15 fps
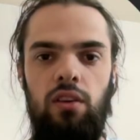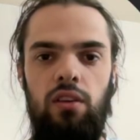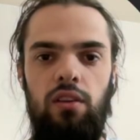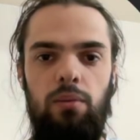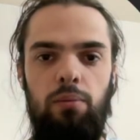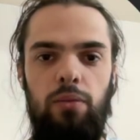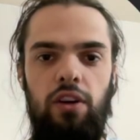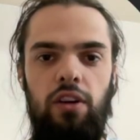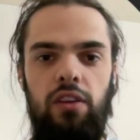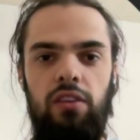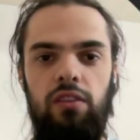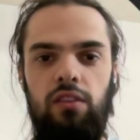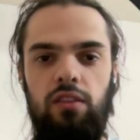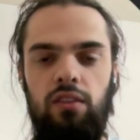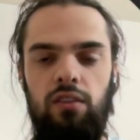the
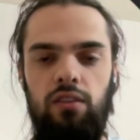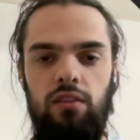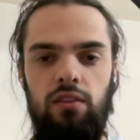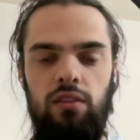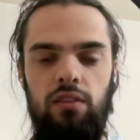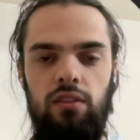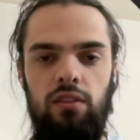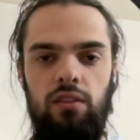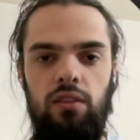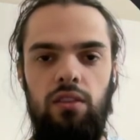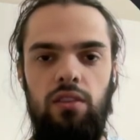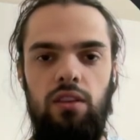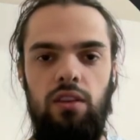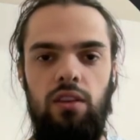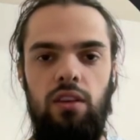parent
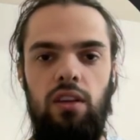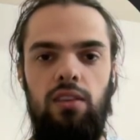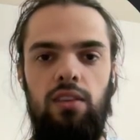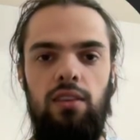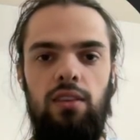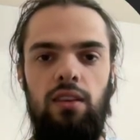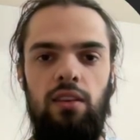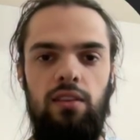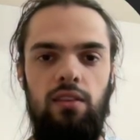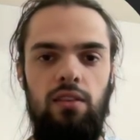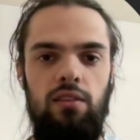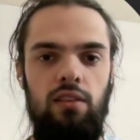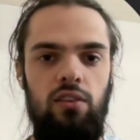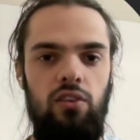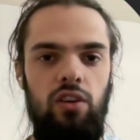is located under
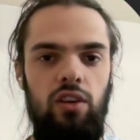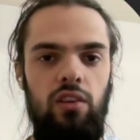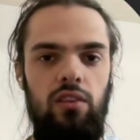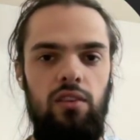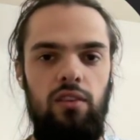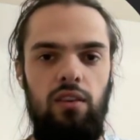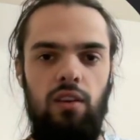the grant